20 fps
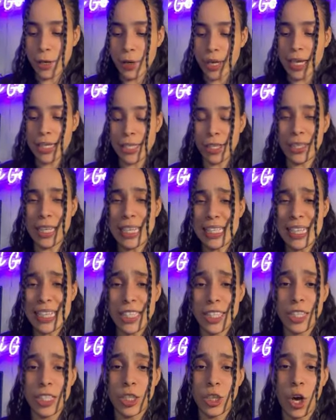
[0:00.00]
Okay, so let's get
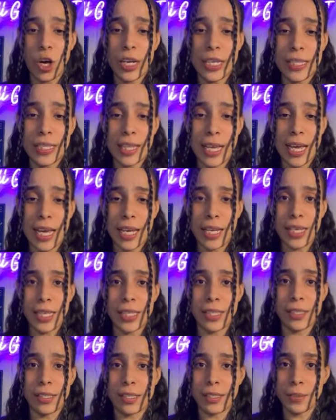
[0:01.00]
to the naughty thing
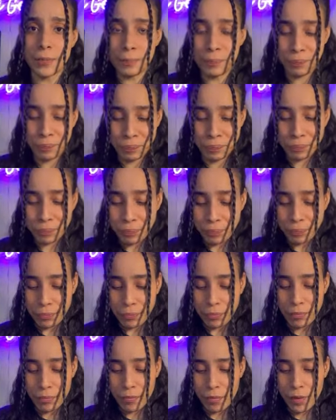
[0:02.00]
because
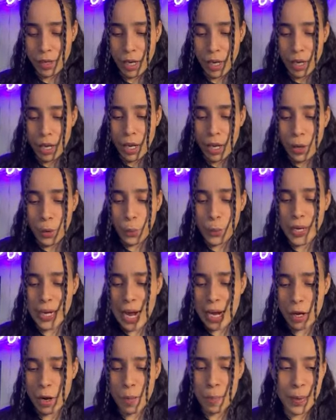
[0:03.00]
we're
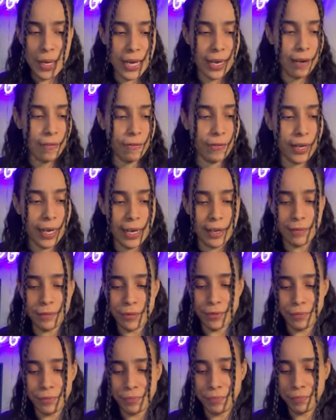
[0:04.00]
not going to be here
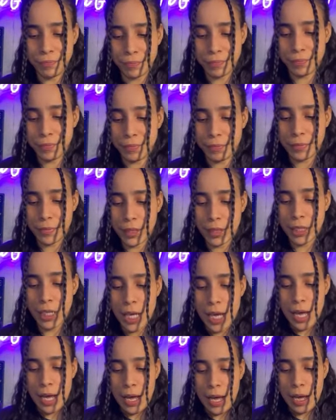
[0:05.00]
forever.
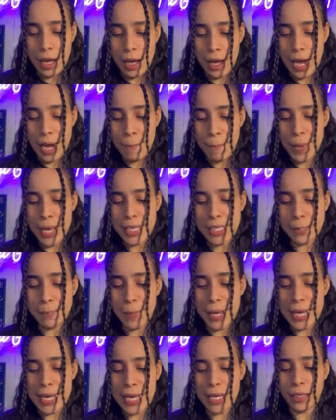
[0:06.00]
I miss
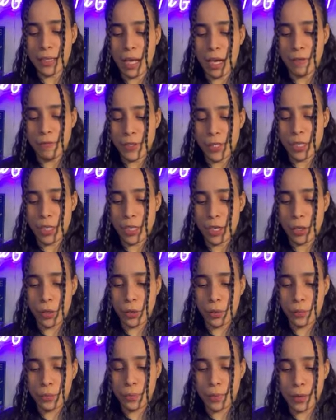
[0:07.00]
making love to you,
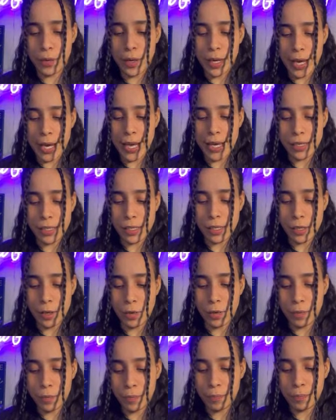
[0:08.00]
okay?
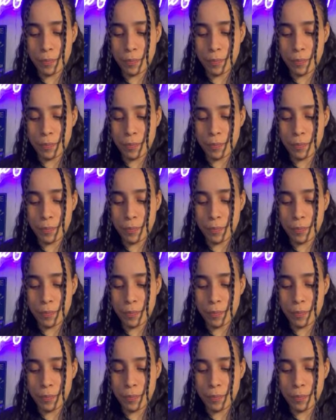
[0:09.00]
So